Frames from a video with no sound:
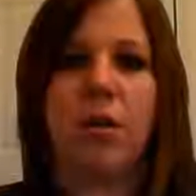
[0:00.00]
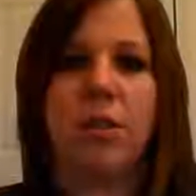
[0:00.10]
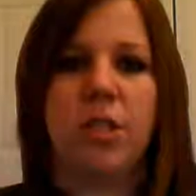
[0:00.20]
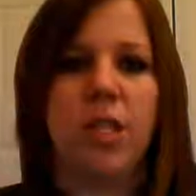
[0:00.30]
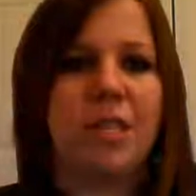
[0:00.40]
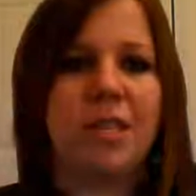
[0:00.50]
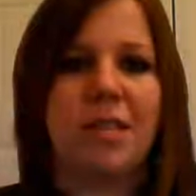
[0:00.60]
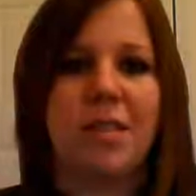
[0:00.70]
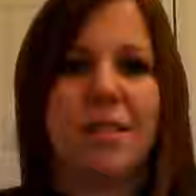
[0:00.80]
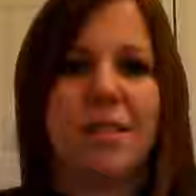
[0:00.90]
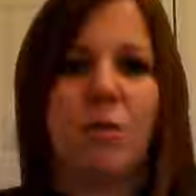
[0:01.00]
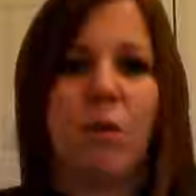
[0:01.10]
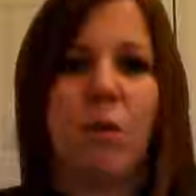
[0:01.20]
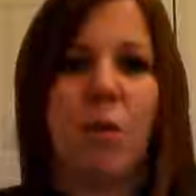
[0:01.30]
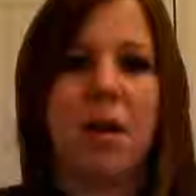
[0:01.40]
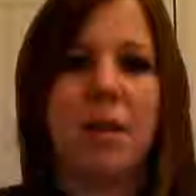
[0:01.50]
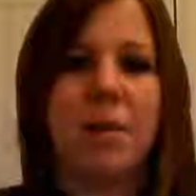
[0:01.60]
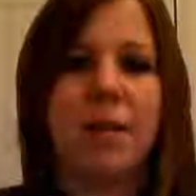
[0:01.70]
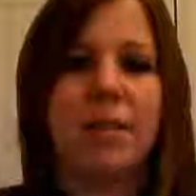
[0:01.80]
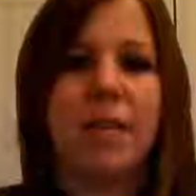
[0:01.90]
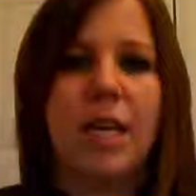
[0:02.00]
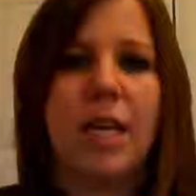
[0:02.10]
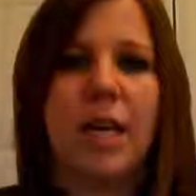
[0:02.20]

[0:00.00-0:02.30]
alternate sentencing requirements,